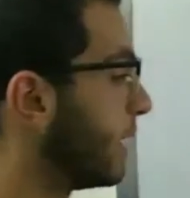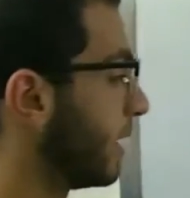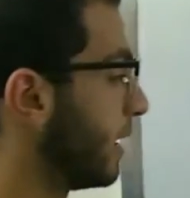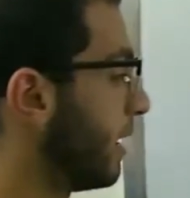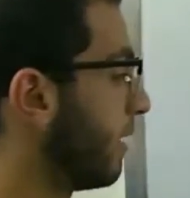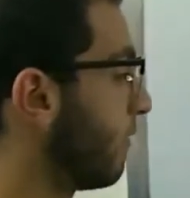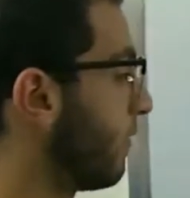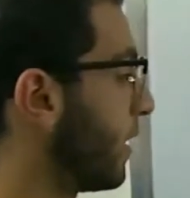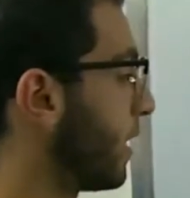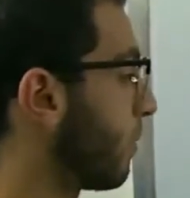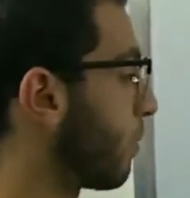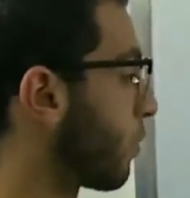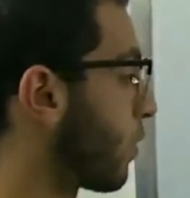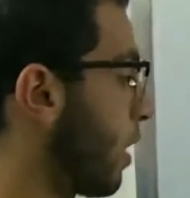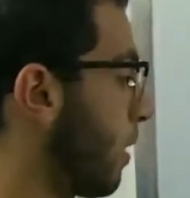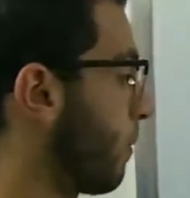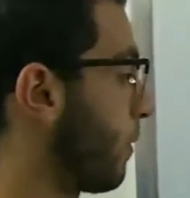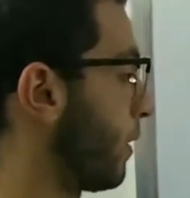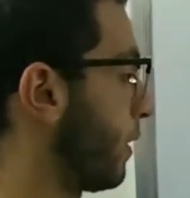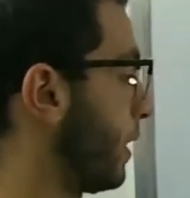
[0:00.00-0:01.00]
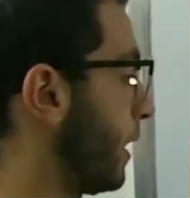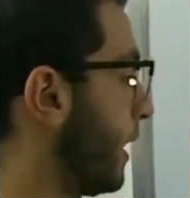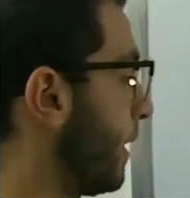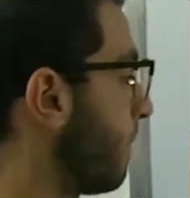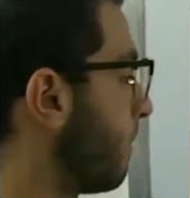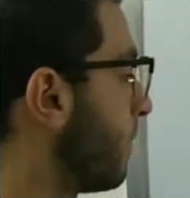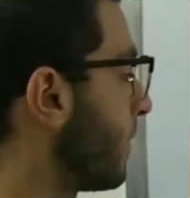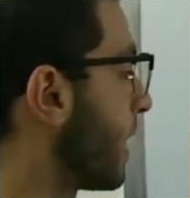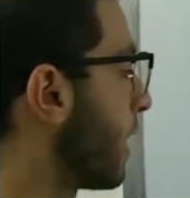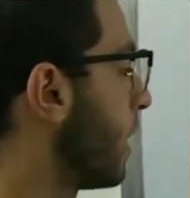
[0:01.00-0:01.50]
living properly.
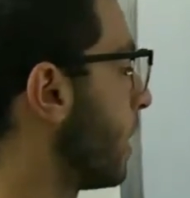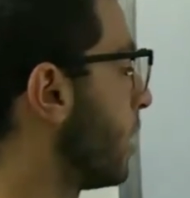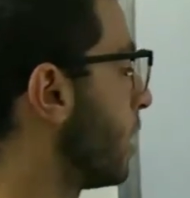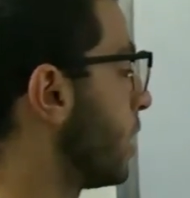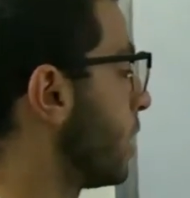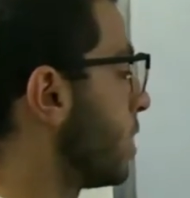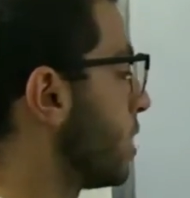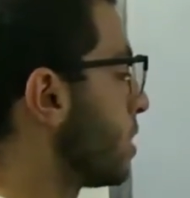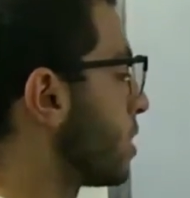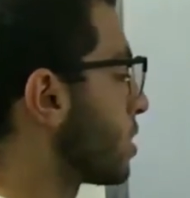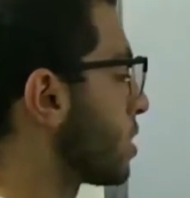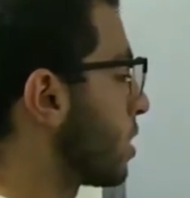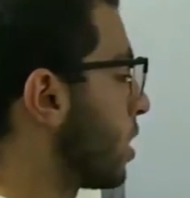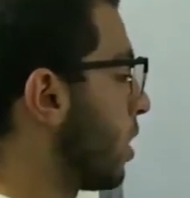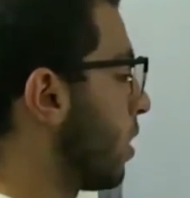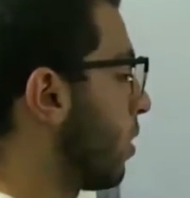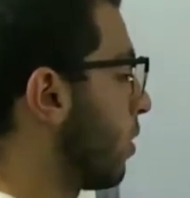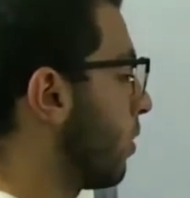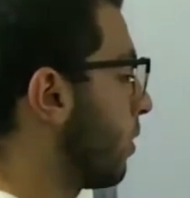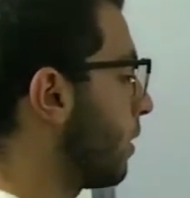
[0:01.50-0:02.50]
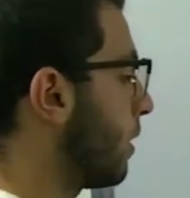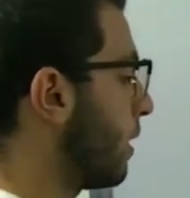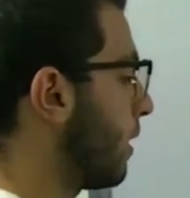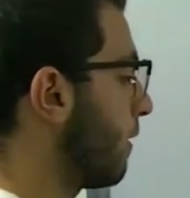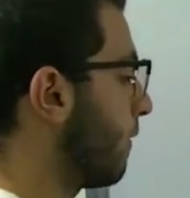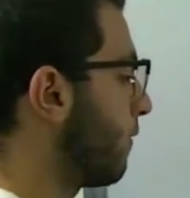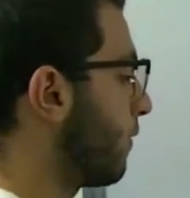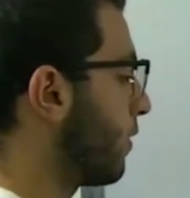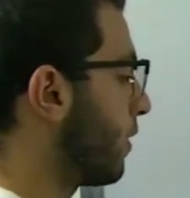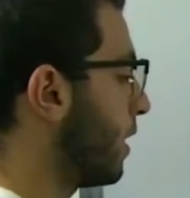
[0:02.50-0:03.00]
So
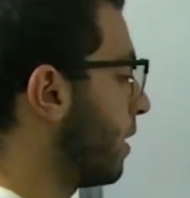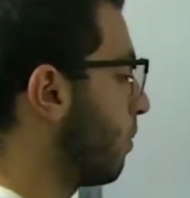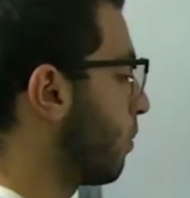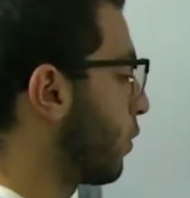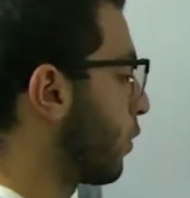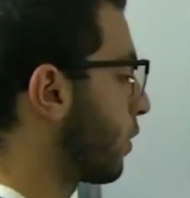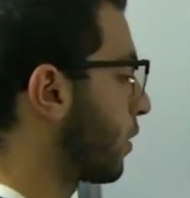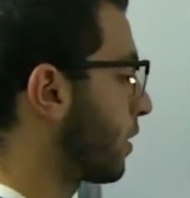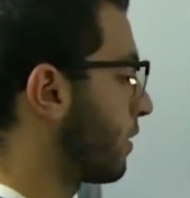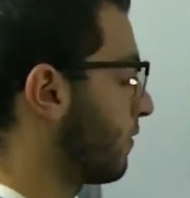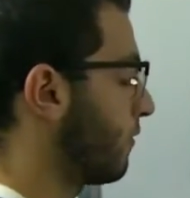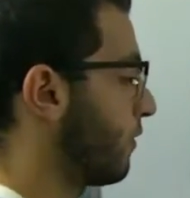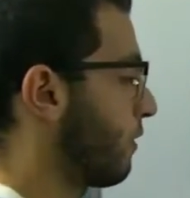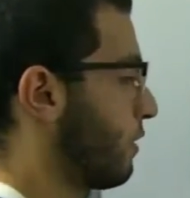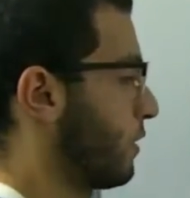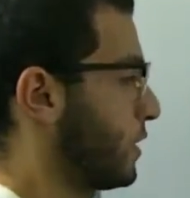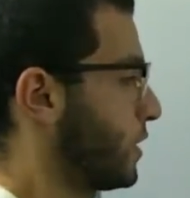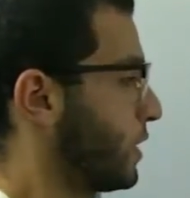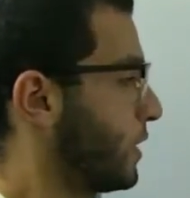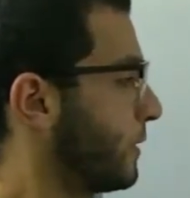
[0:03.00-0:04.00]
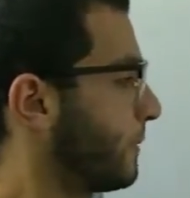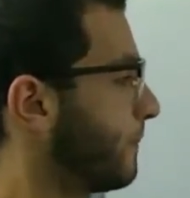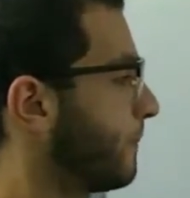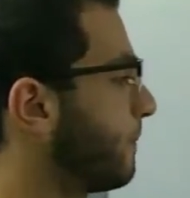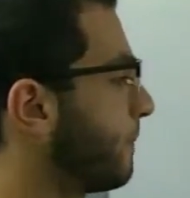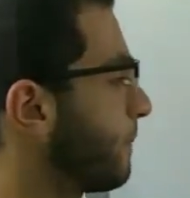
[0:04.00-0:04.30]
a very important function.